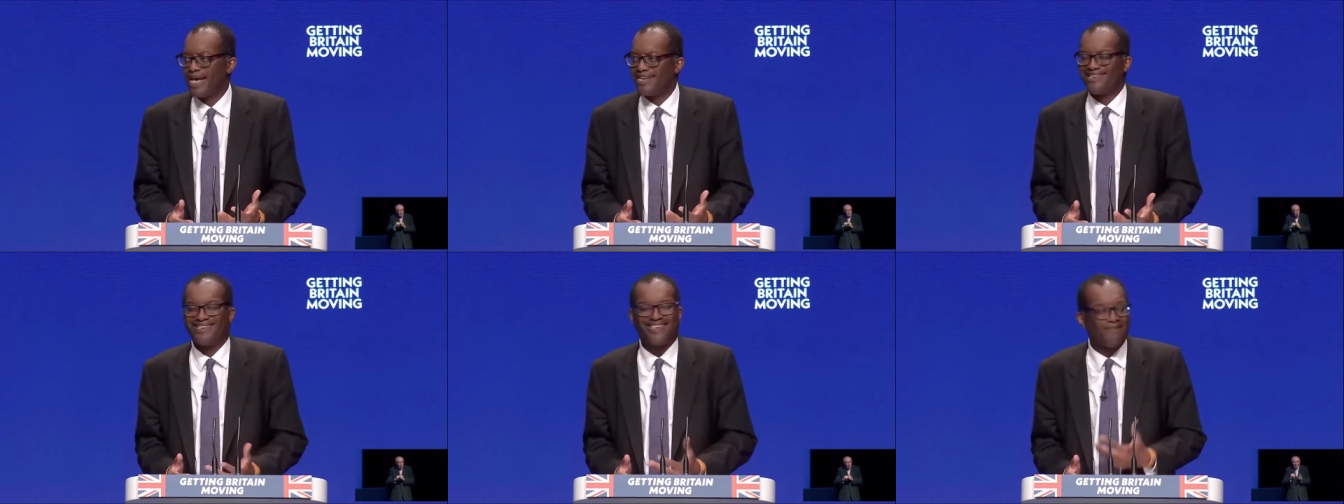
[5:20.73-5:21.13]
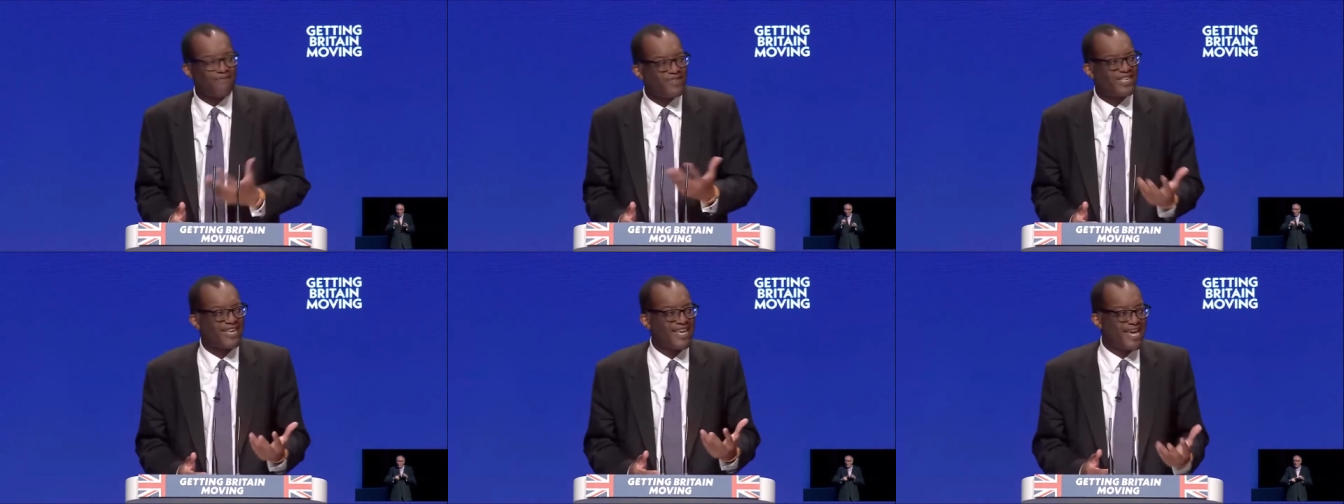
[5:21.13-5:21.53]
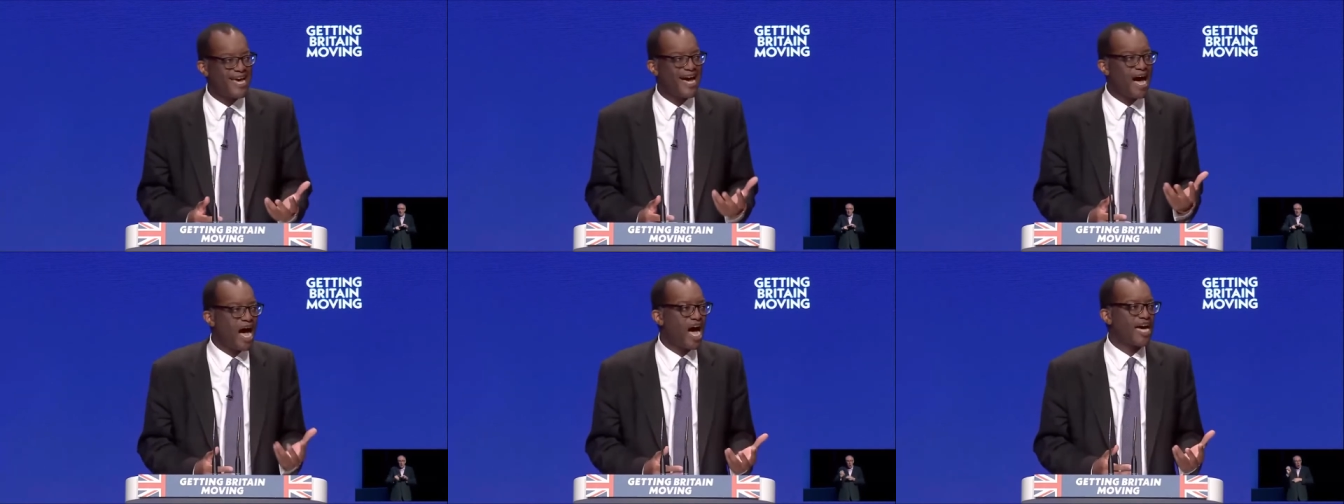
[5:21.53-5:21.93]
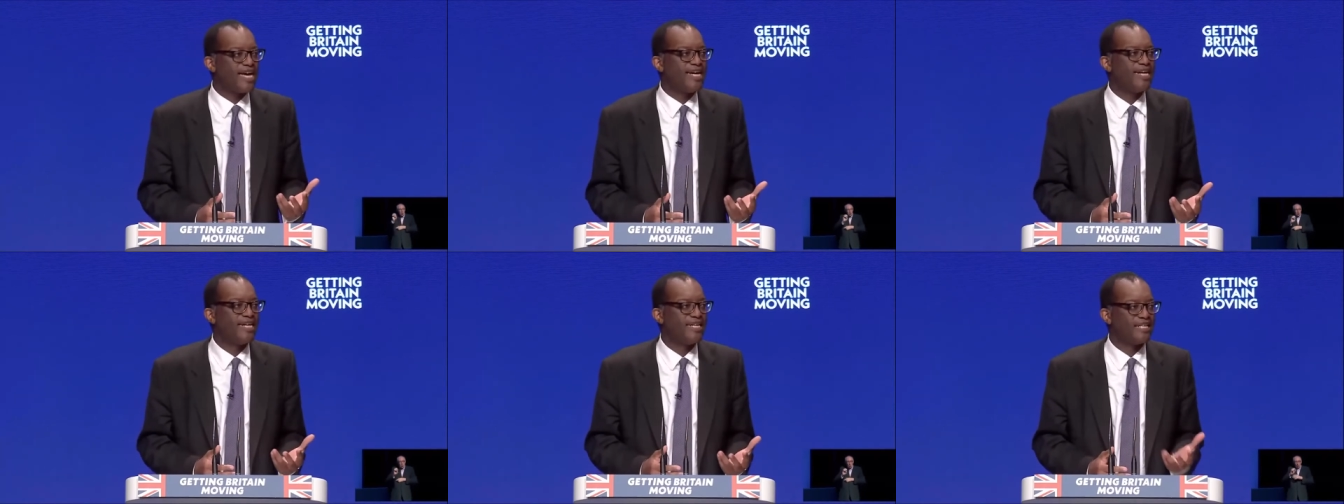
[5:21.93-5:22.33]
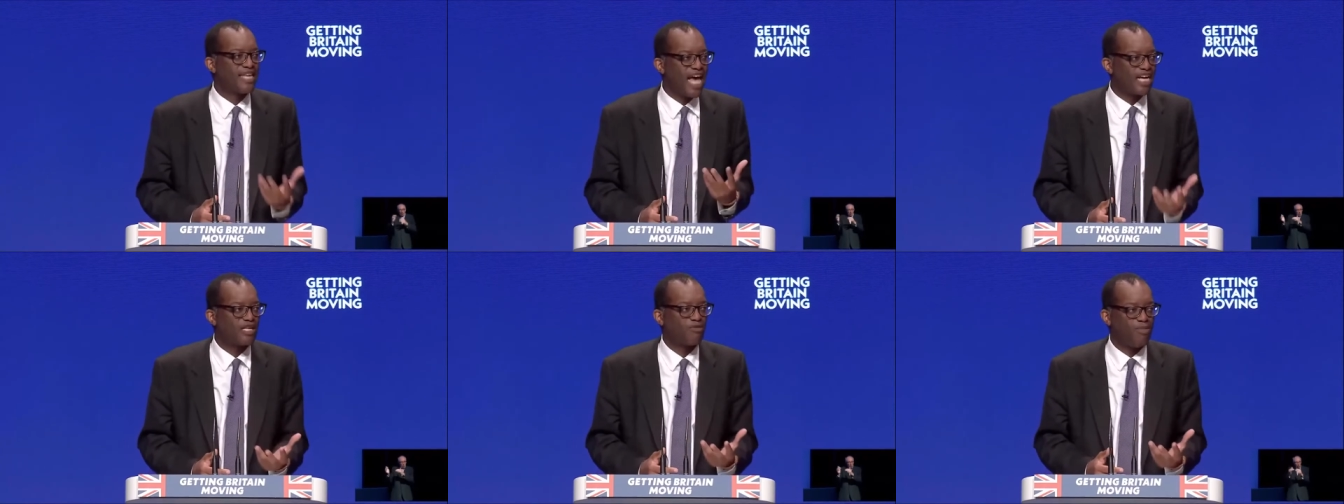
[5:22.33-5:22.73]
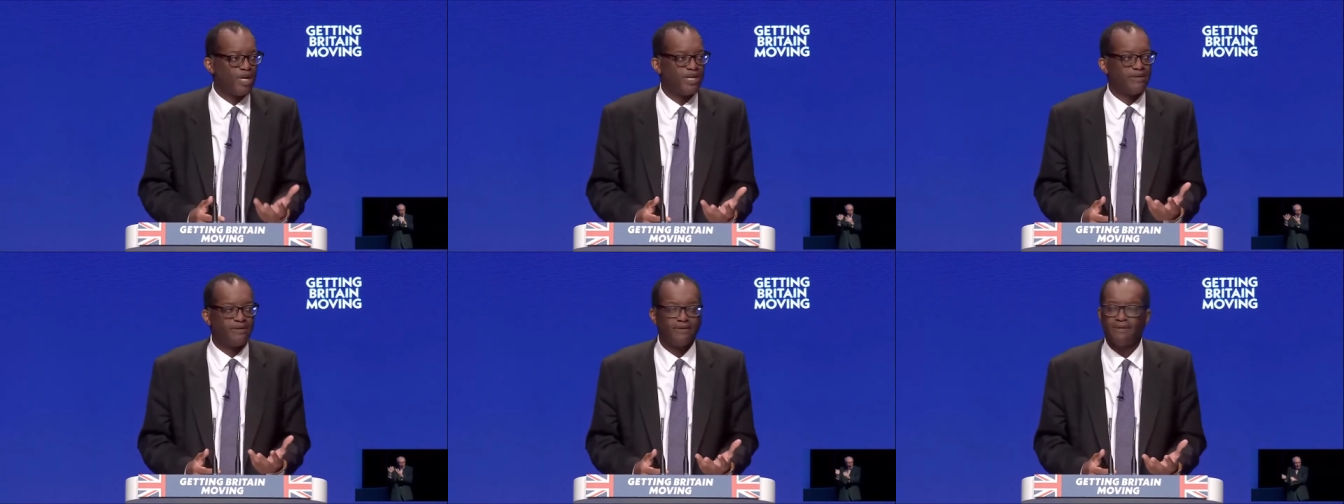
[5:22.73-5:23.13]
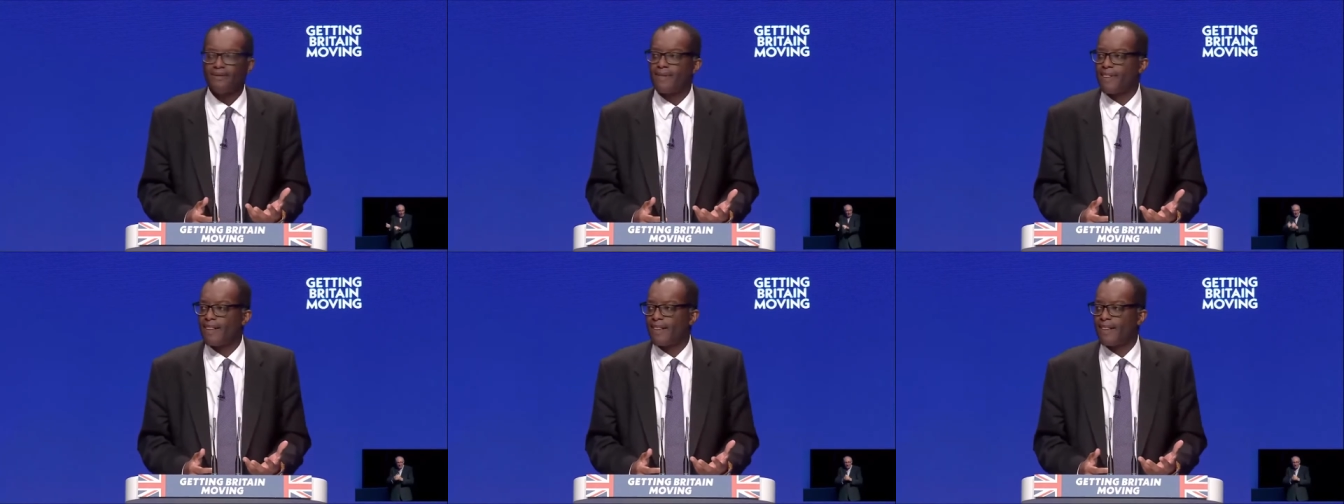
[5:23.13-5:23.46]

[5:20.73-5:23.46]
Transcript: a seventy year high tax burden,